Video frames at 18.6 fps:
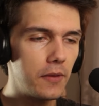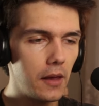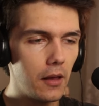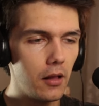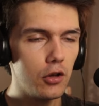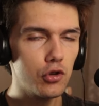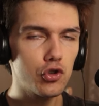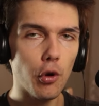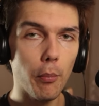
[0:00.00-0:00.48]

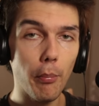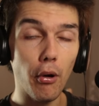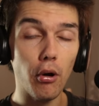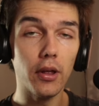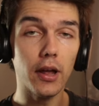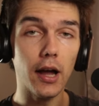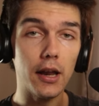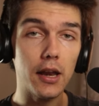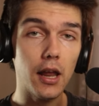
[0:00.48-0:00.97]
till
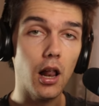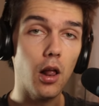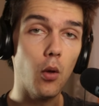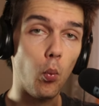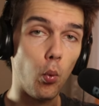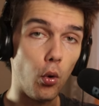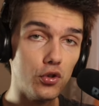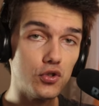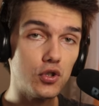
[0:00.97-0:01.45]
Shopaholic Adal
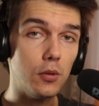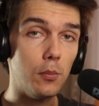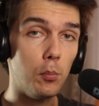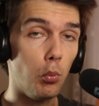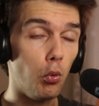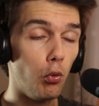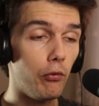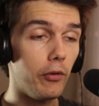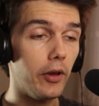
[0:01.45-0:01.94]
wasn't
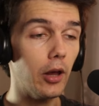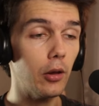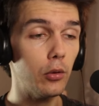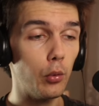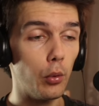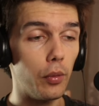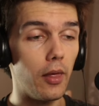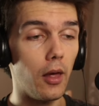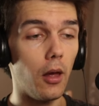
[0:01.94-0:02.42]
moving
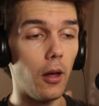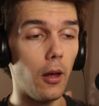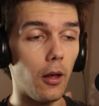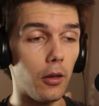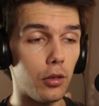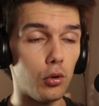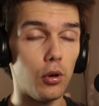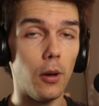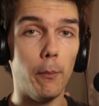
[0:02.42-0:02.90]
to
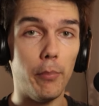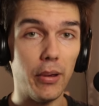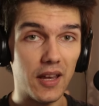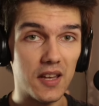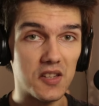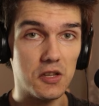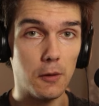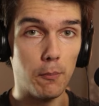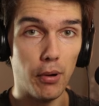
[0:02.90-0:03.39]
the
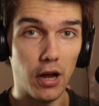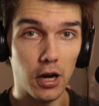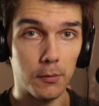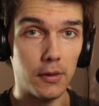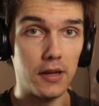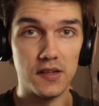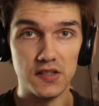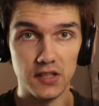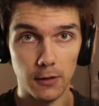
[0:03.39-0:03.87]
biggest
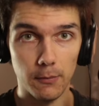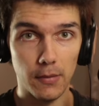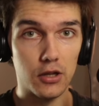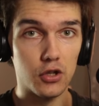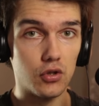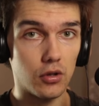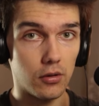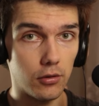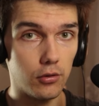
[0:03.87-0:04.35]
apartment, as I
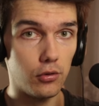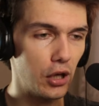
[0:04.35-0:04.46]
mentioned.